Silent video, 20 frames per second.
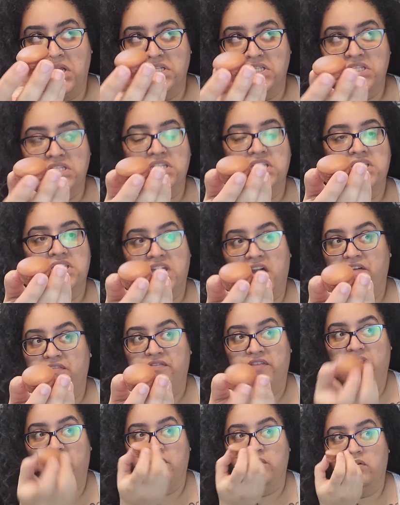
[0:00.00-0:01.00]
guess this is
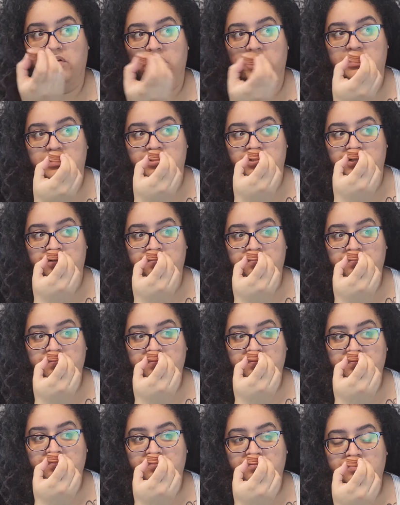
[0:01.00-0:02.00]
café, no leche.
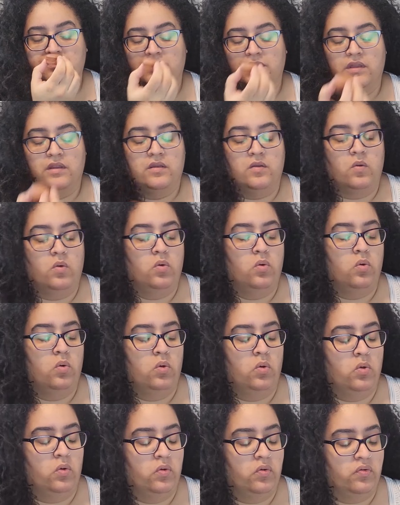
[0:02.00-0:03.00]

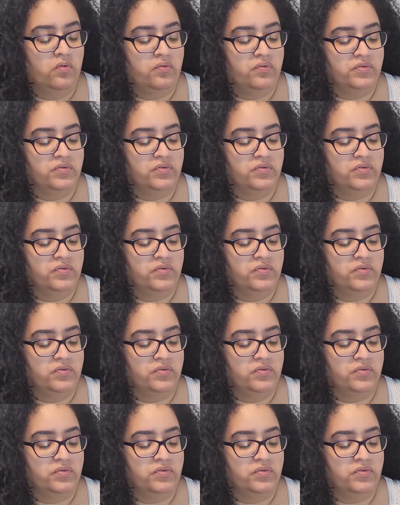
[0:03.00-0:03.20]
Whew.